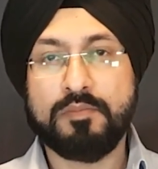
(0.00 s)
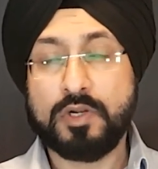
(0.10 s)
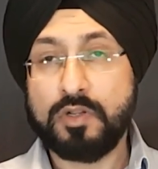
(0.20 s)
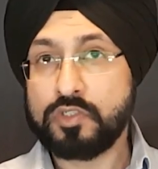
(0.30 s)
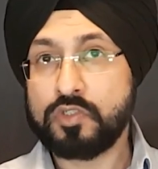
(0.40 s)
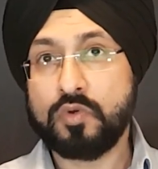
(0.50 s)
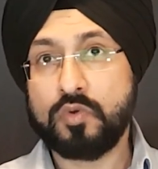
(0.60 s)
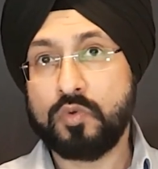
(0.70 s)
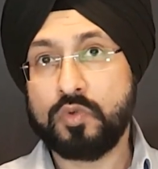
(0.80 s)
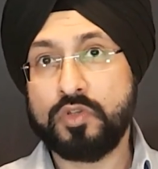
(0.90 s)
but
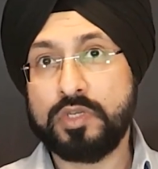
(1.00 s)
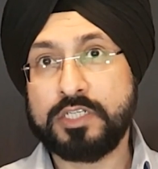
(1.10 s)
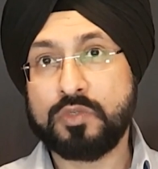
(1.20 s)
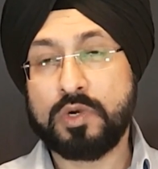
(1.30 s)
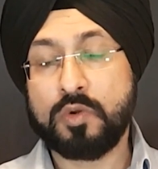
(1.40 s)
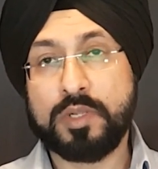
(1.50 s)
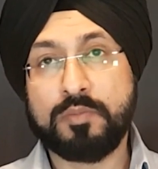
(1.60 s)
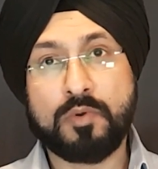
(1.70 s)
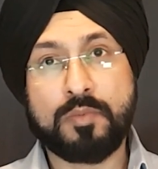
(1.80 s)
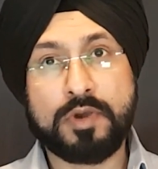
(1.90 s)
also you'll need to work with
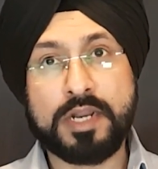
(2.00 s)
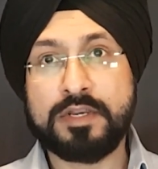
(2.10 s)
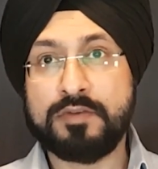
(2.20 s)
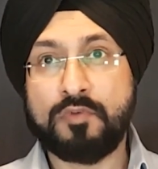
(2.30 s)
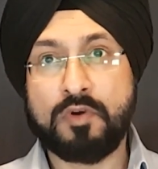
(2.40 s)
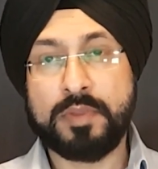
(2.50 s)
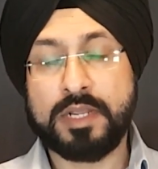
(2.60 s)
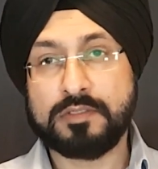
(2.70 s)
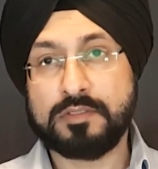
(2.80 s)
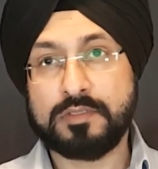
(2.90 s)
proprietary
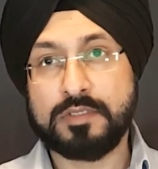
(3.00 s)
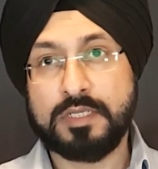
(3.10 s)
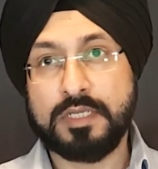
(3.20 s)
formats.